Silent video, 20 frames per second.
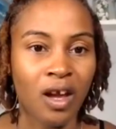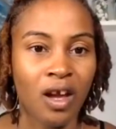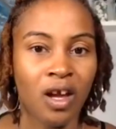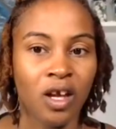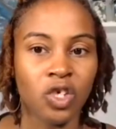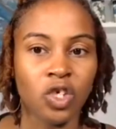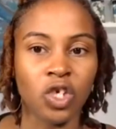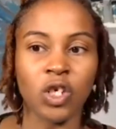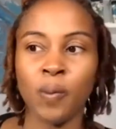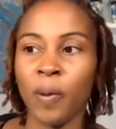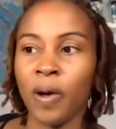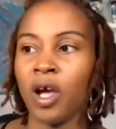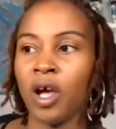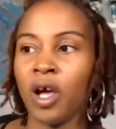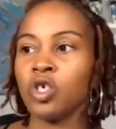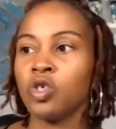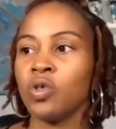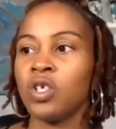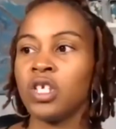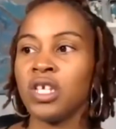Just
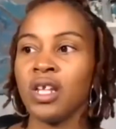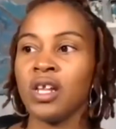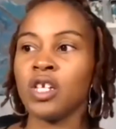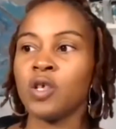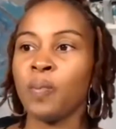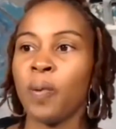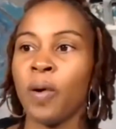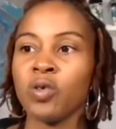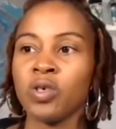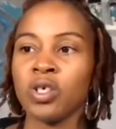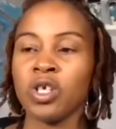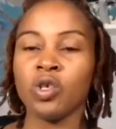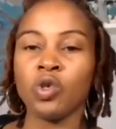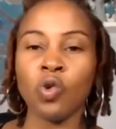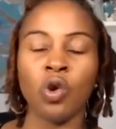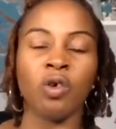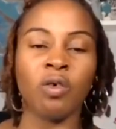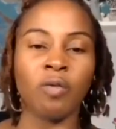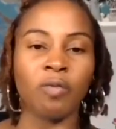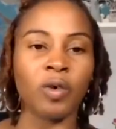because you see this person
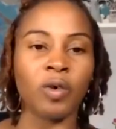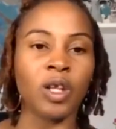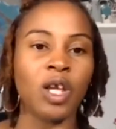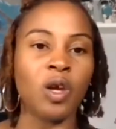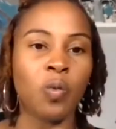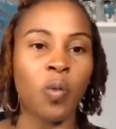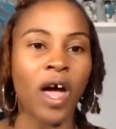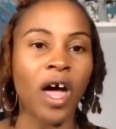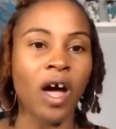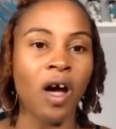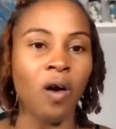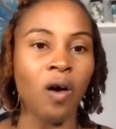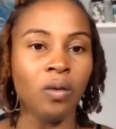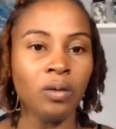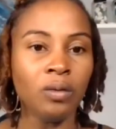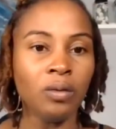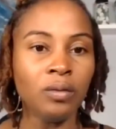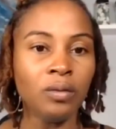doing really well,